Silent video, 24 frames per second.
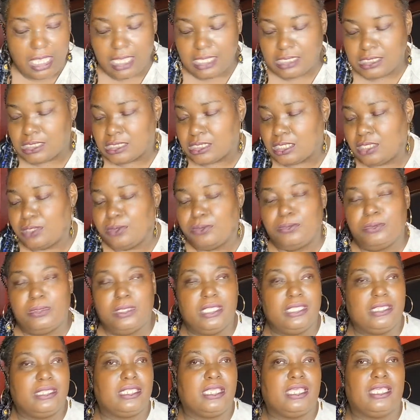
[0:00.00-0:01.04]
I said,
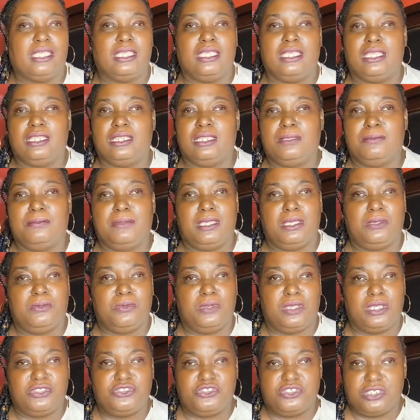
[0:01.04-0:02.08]
what the hell am I
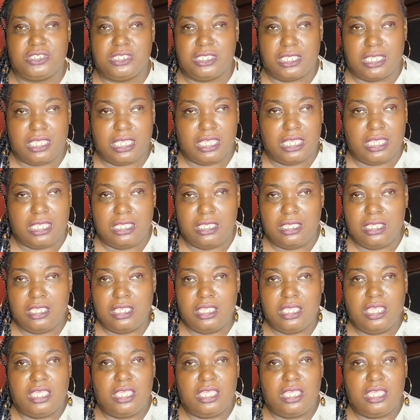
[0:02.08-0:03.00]
watching, y'all?